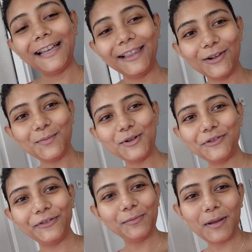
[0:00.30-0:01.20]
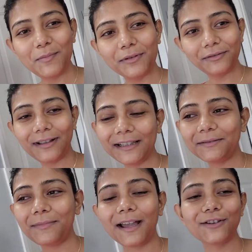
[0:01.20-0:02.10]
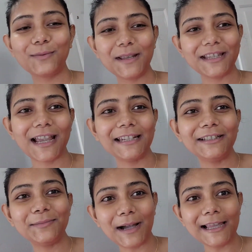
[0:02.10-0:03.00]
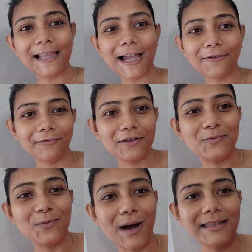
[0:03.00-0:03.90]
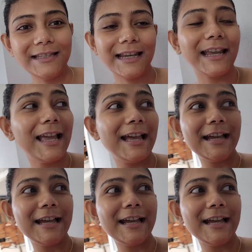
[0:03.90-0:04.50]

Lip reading: Hello beautiful people, welcome back to my channel, My Life in One Take.